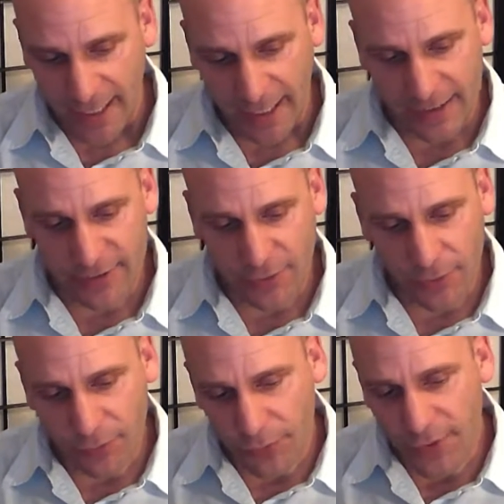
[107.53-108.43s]
And so
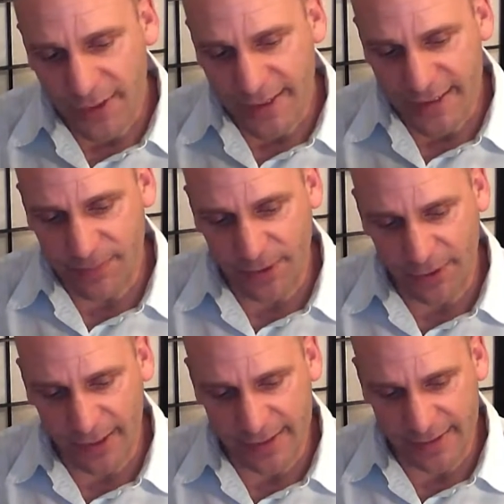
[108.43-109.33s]
through this
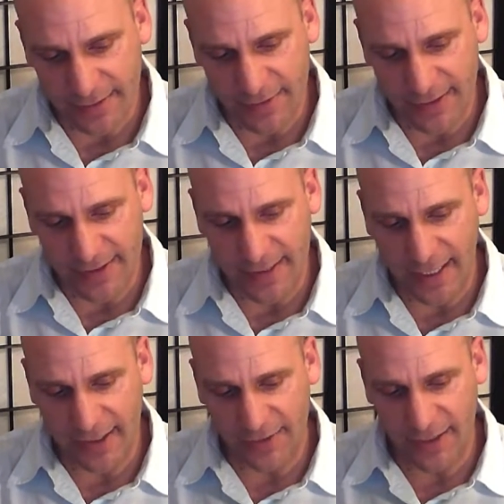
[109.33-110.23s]
experience,
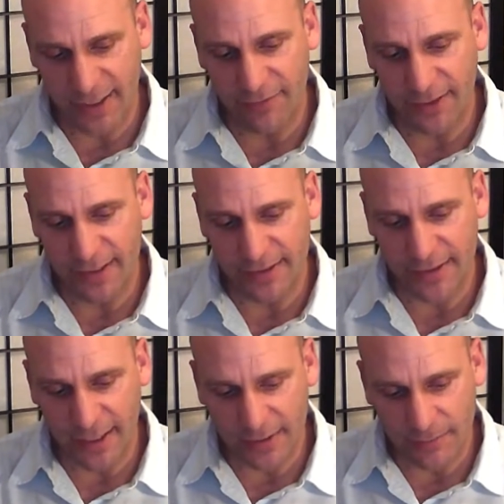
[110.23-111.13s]
even as a
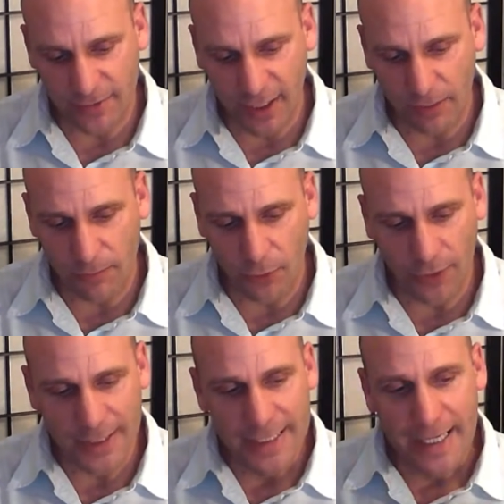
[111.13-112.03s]
young boy,
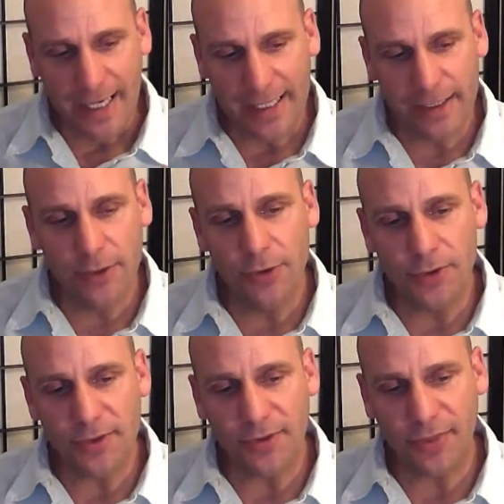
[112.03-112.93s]
he
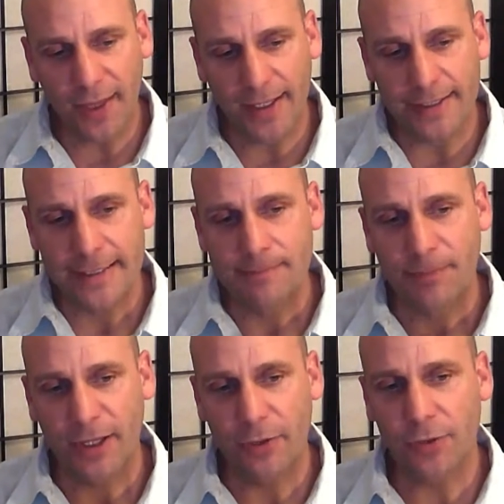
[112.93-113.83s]
learns that
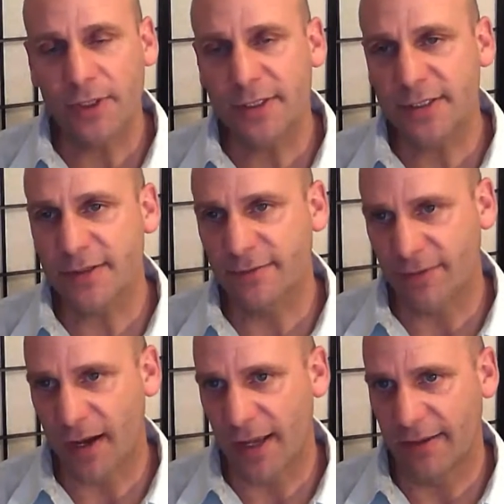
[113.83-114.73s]
in order to
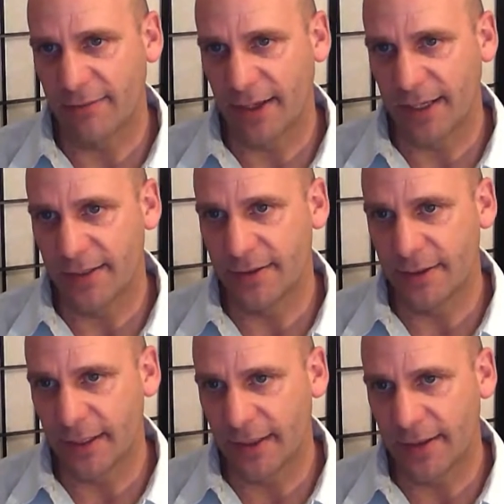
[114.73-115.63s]
survive in
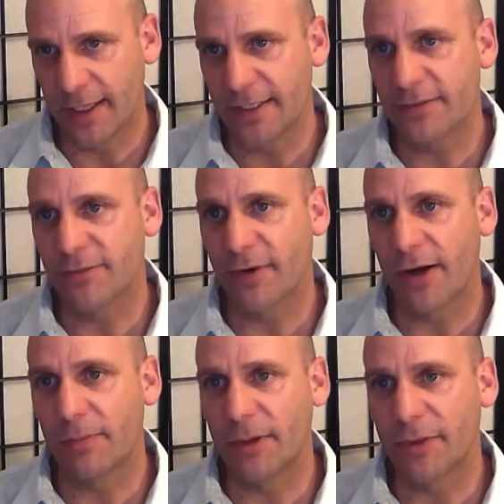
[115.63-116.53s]
his
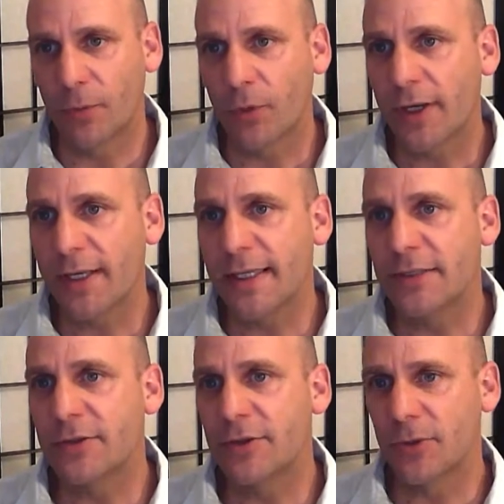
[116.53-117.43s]
environment, that what he
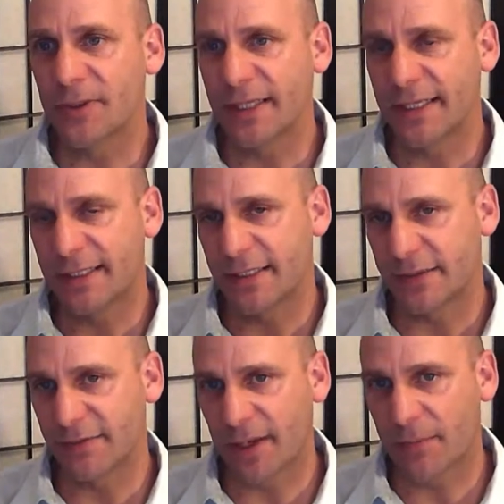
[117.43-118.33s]
needs to do is he needs to
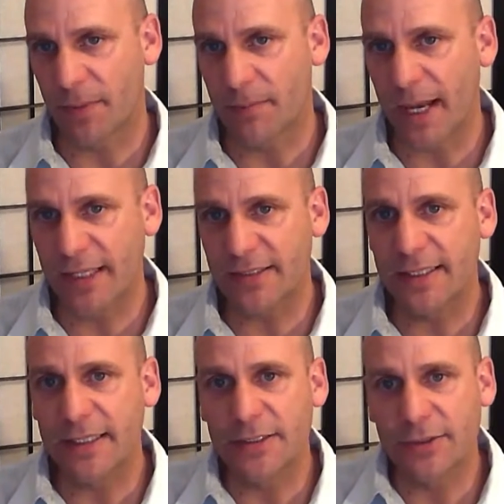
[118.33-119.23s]
develop a mask. He
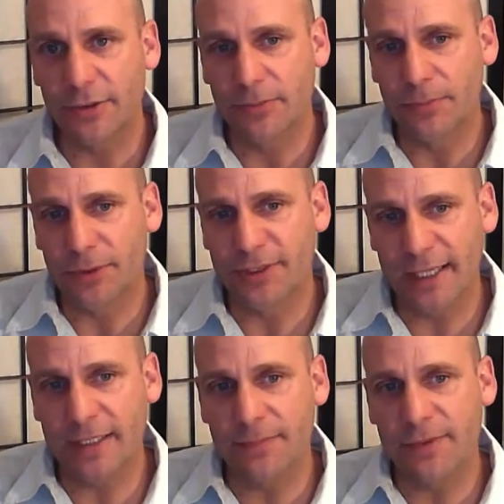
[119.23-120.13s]
needs to
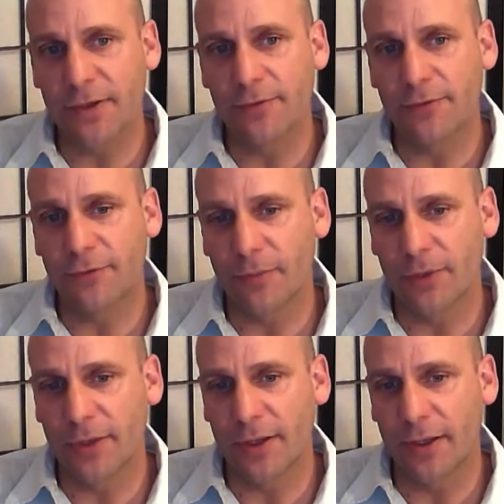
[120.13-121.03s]
protect himself from
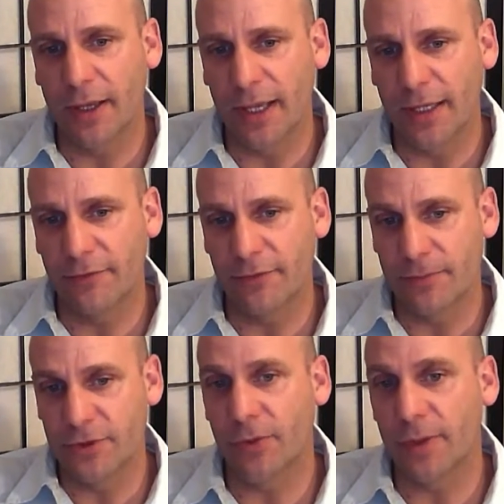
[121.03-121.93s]

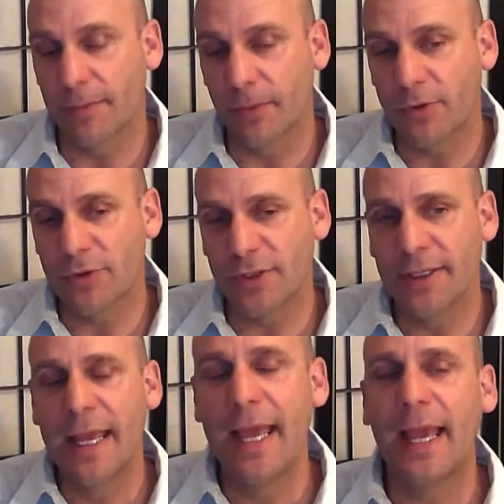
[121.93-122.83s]
showing emotion,
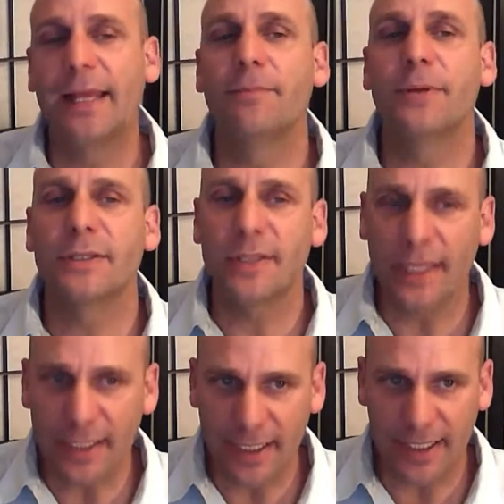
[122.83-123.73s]
and in
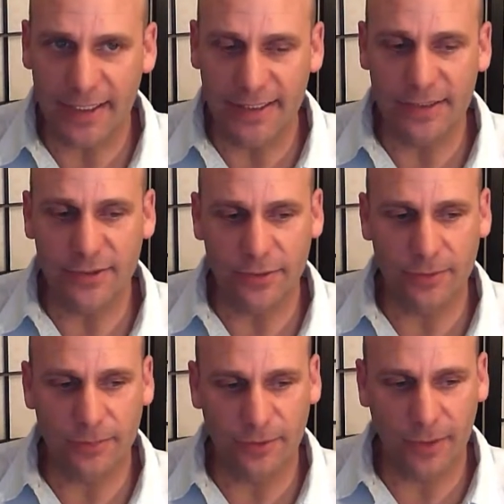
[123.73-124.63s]
particular, he needs to
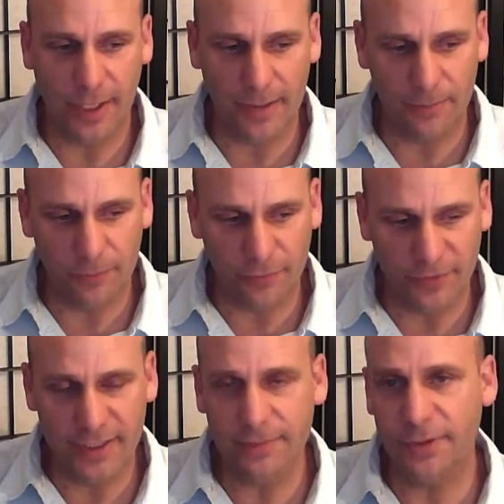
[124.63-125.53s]

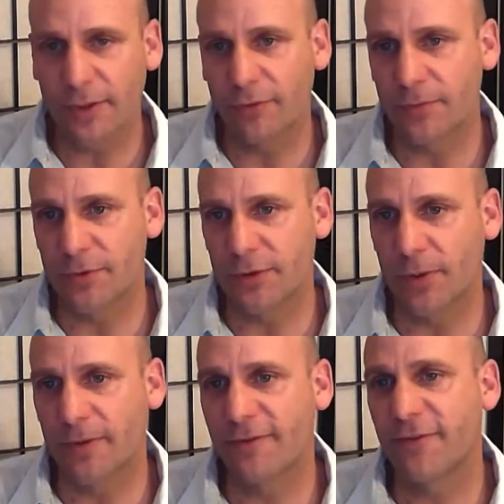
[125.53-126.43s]
prevent himself from
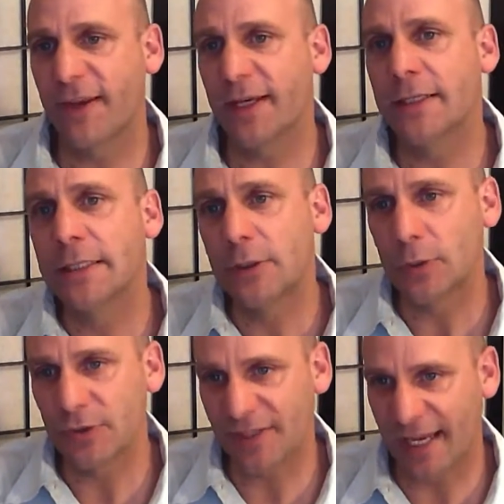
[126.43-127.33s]
showing fear or
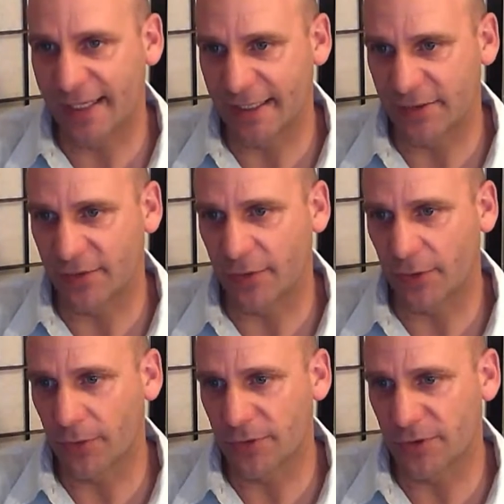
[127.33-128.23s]
sadness. That
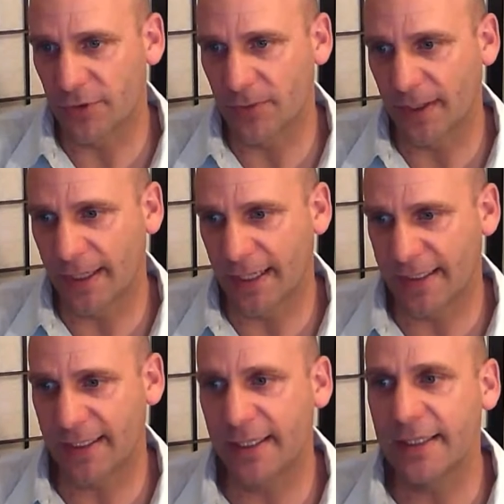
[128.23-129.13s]
those two are
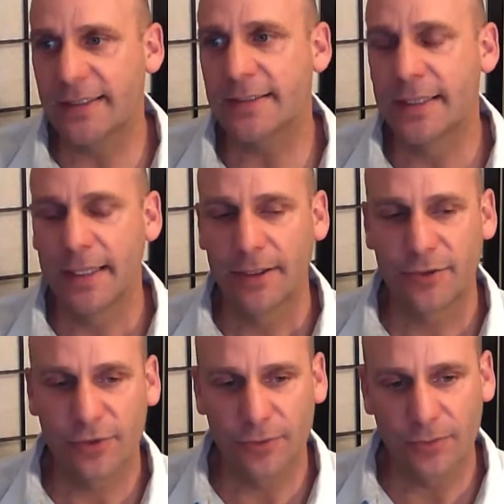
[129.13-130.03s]
keys
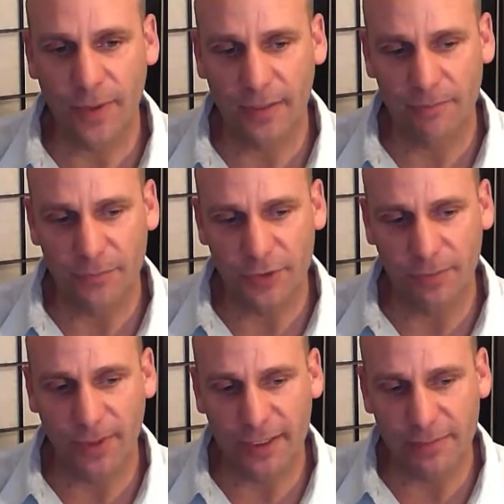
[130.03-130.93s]
to
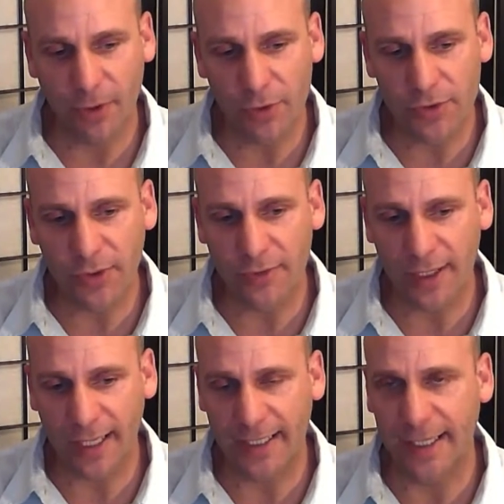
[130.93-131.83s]
being demoted on the
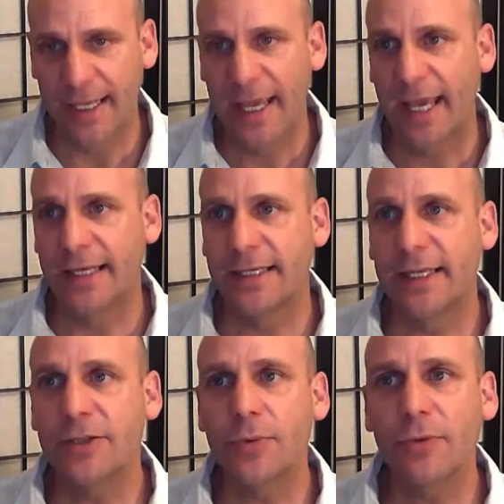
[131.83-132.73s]
ladder, and he
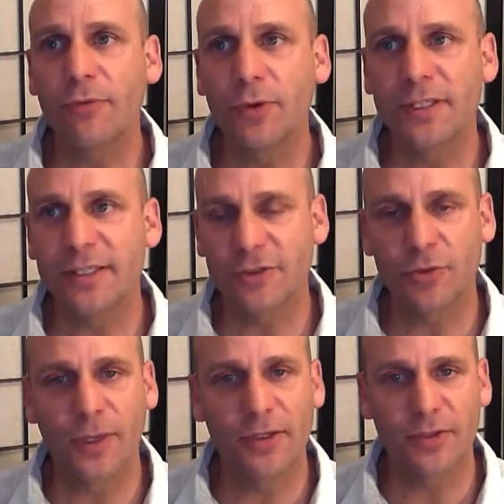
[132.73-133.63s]
needs to avoid
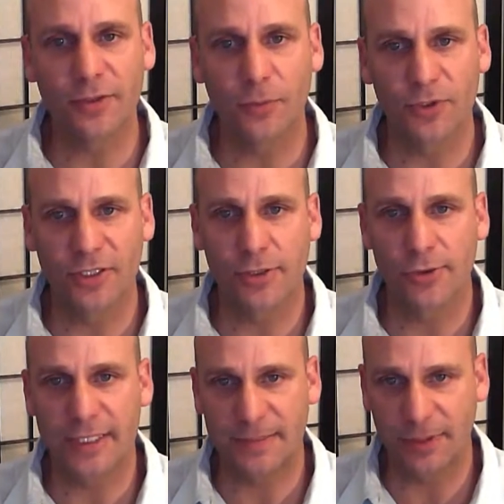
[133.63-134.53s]
situations in which he could
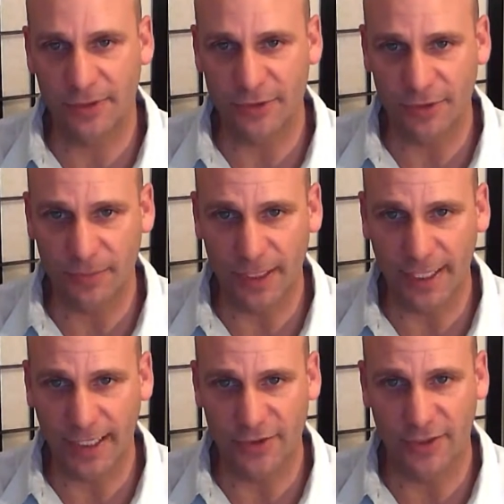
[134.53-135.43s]
experience
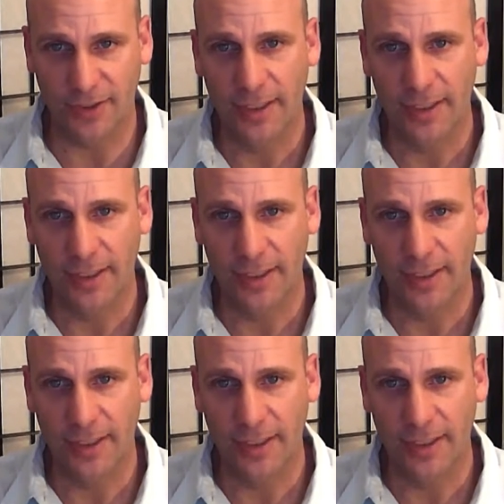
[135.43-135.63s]
humiliation.